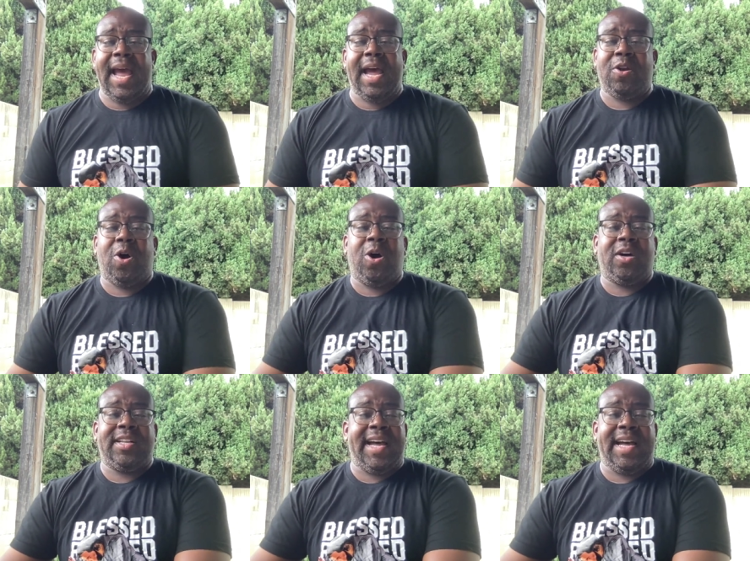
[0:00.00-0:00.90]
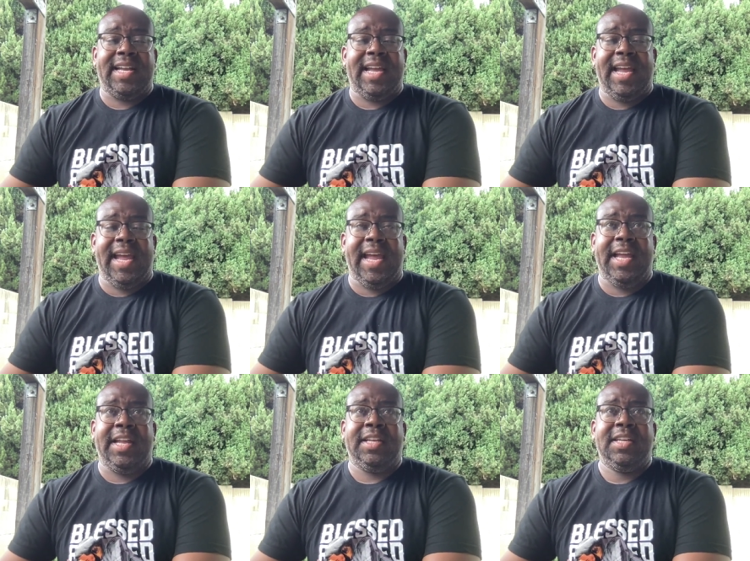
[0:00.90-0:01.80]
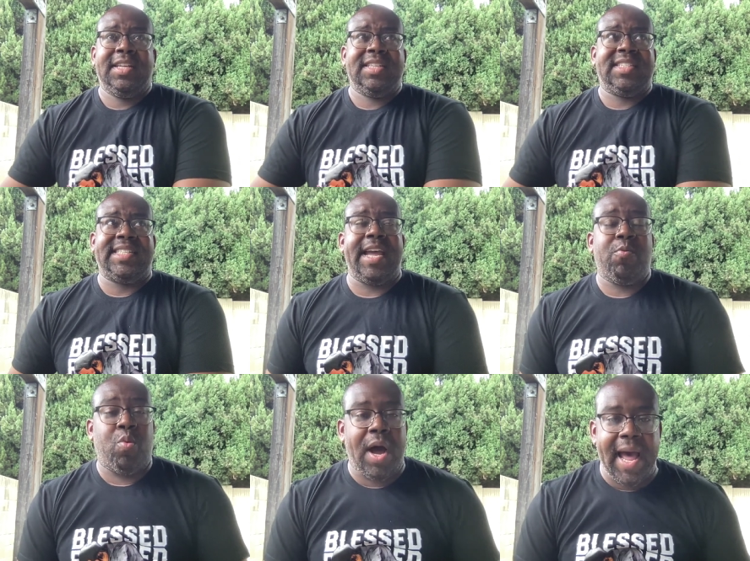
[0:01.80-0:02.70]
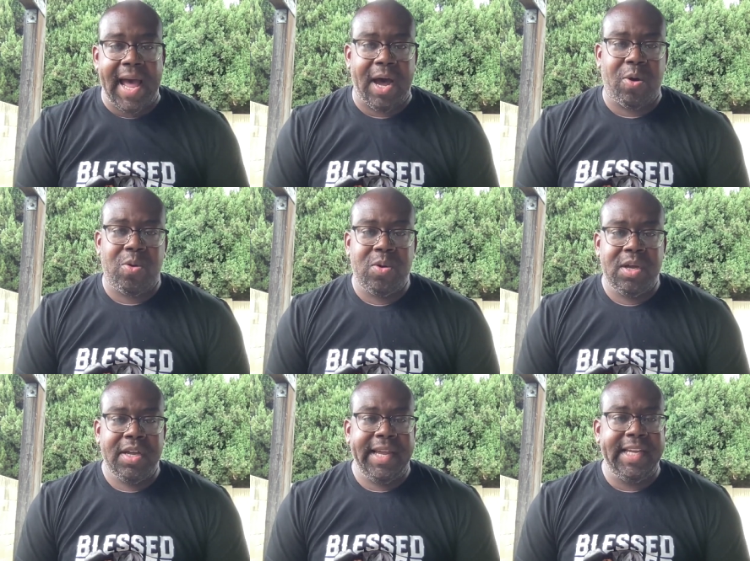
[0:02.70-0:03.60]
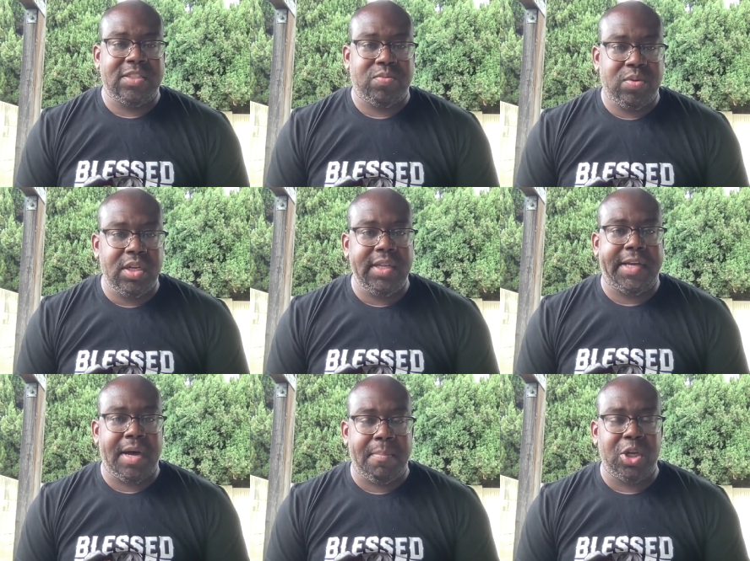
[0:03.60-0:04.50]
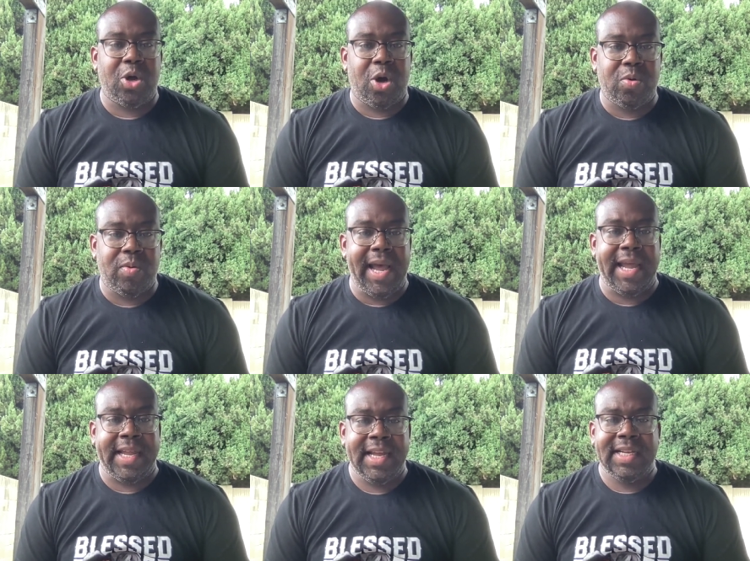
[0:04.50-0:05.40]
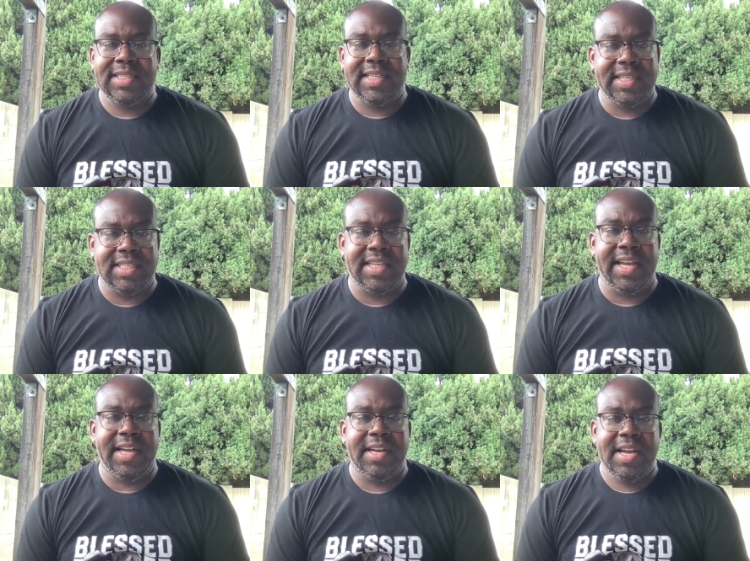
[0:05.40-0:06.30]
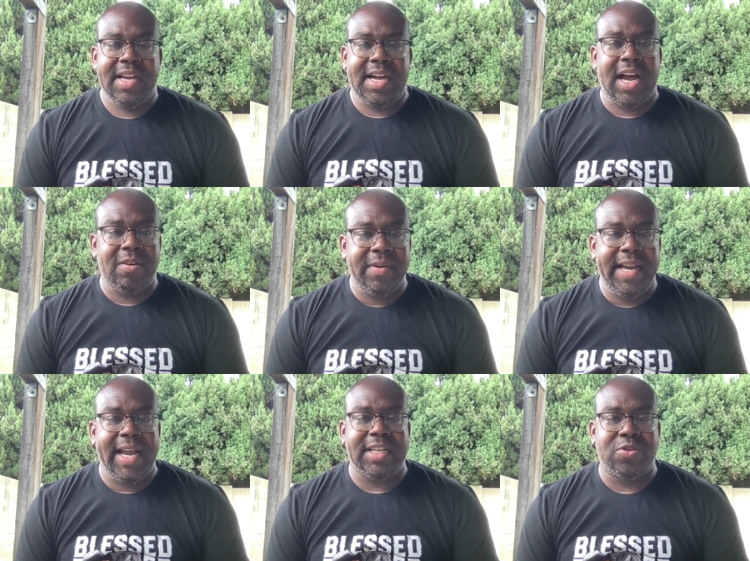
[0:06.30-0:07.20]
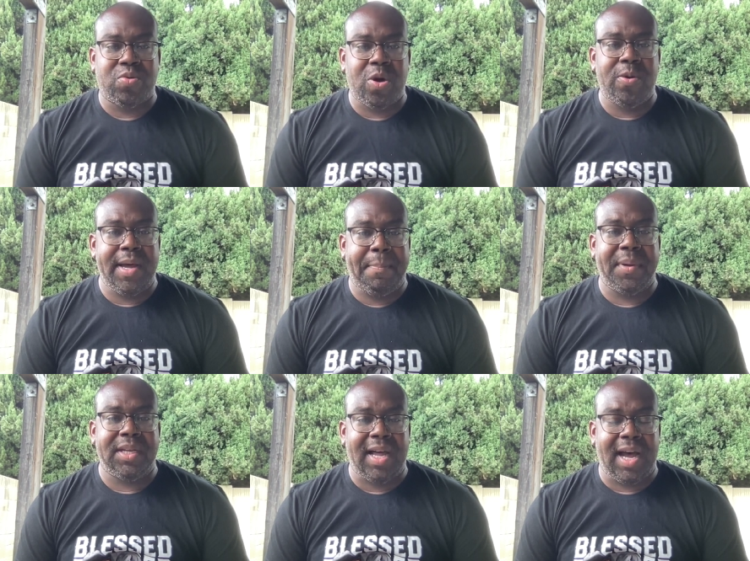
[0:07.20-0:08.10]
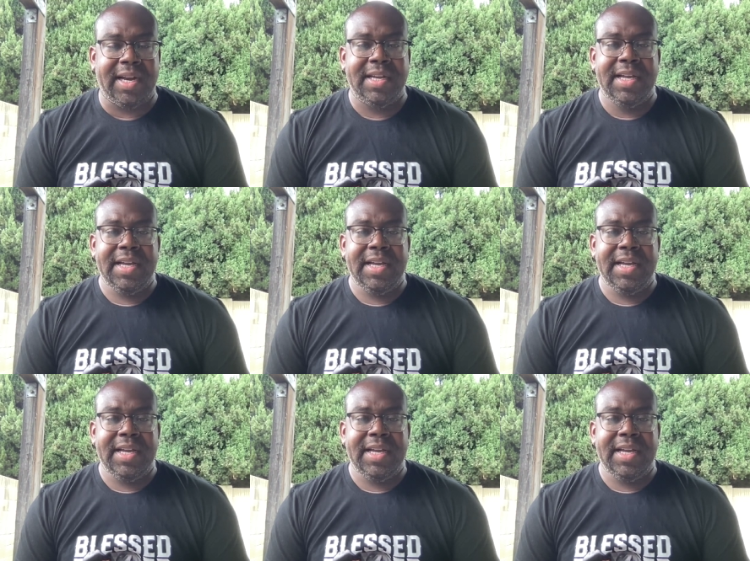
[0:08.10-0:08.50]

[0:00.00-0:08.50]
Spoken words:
at all that and say, wow, he's really come a long way since then. Kyrie has grown up a lot